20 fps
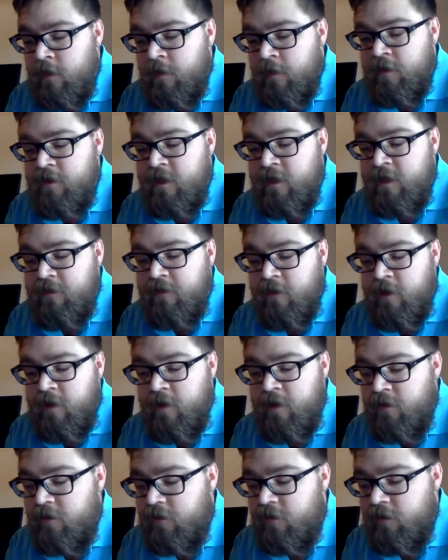The
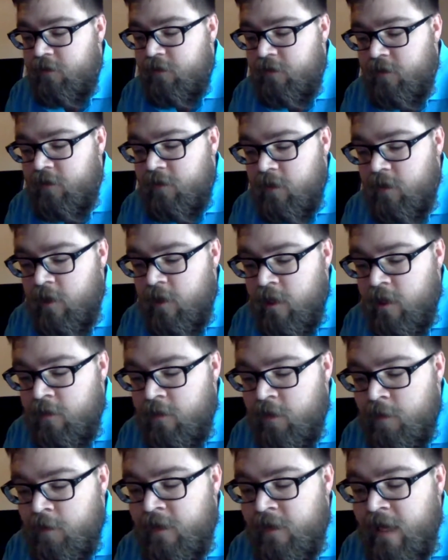difference
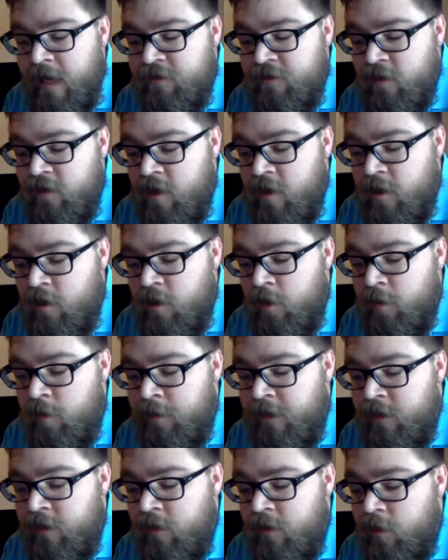from the Asian longhorn
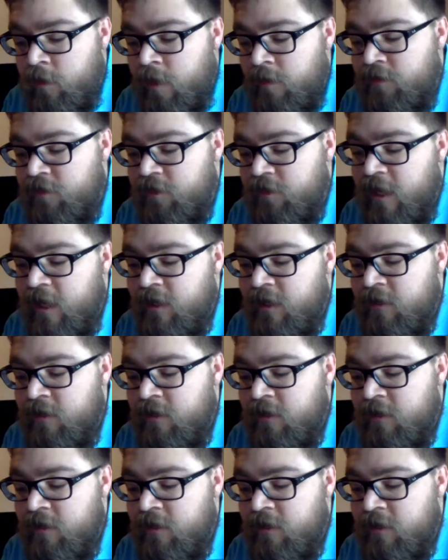beetle, who have stayed